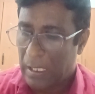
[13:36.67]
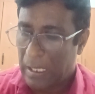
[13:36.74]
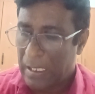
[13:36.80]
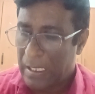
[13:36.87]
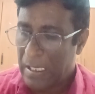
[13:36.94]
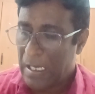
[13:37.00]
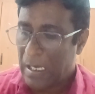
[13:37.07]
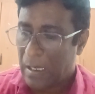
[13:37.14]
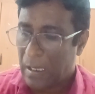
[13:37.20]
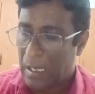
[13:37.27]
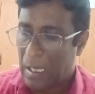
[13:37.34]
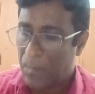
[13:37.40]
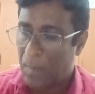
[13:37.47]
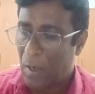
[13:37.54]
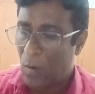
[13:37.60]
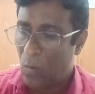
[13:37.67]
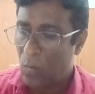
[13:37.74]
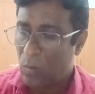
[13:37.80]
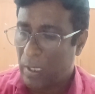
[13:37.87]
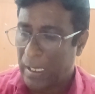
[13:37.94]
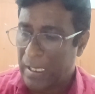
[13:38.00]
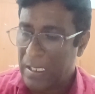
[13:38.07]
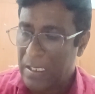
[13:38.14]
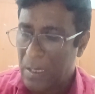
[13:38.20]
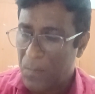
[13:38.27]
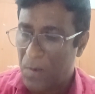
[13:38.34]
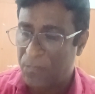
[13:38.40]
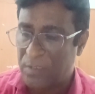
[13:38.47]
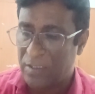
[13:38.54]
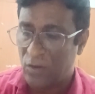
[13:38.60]

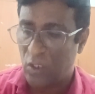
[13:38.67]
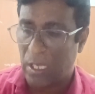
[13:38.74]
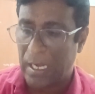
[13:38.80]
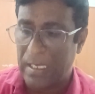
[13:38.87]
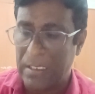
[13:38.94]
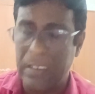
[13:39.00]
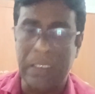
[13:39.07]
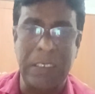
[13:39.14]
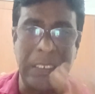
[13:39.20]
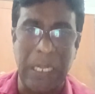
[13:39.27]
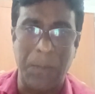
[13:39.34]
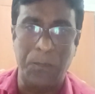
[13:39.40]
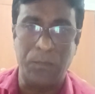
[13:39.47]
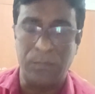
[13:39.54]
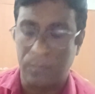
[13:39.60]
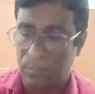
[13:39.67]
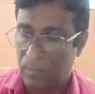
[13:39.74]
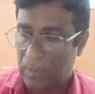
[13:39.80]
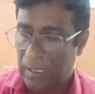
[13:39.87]
income of the child club